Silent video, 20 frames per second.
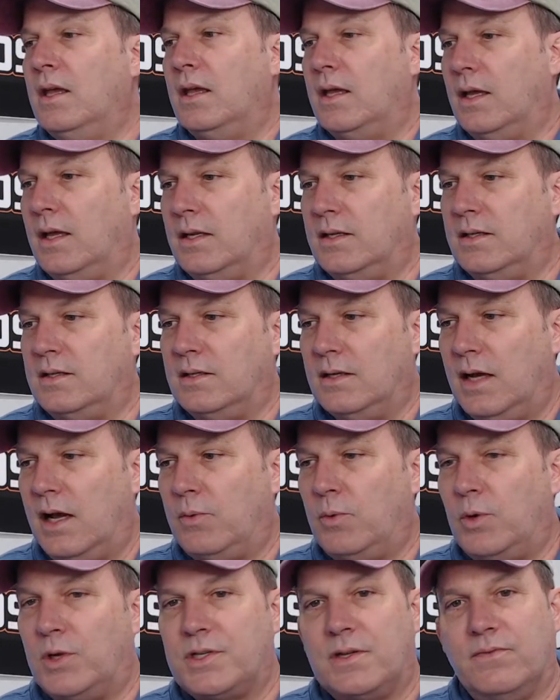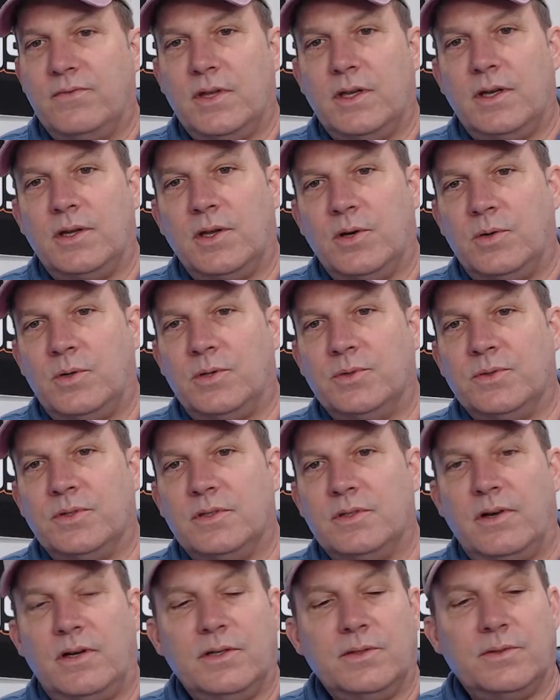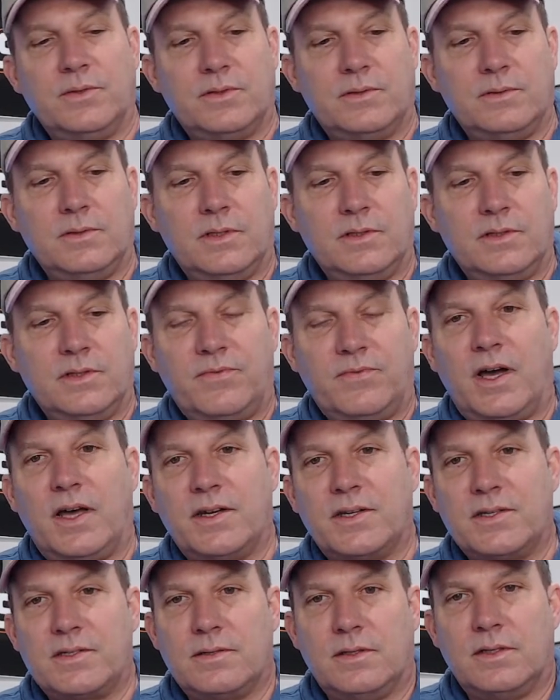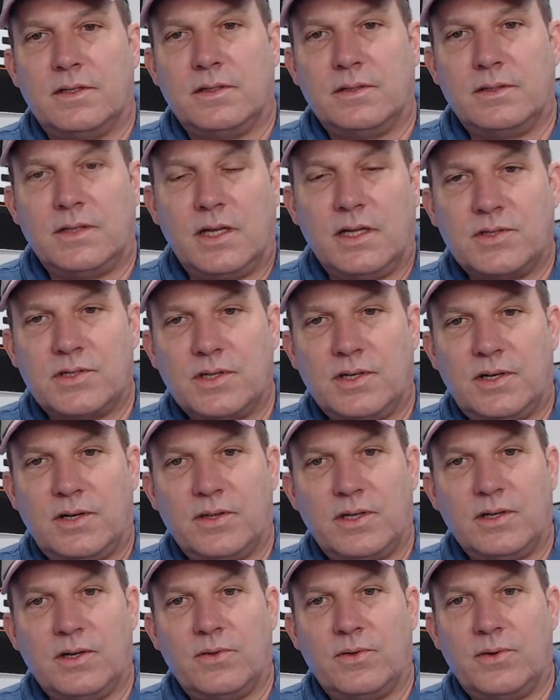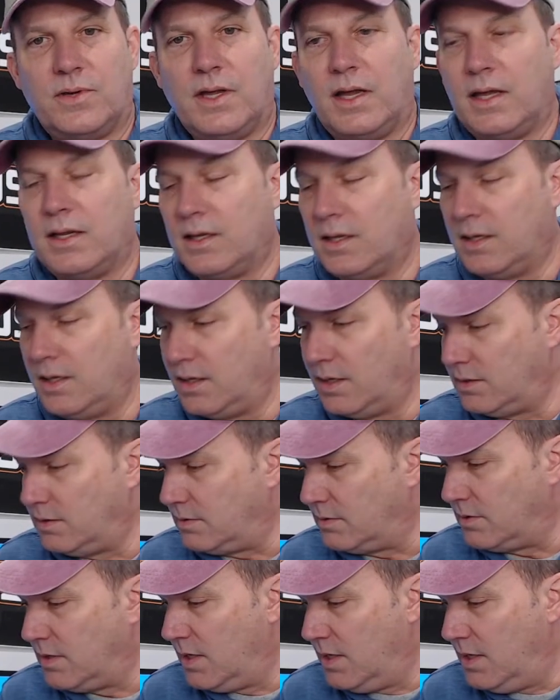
And I watched a video on Nevada's install the other day, and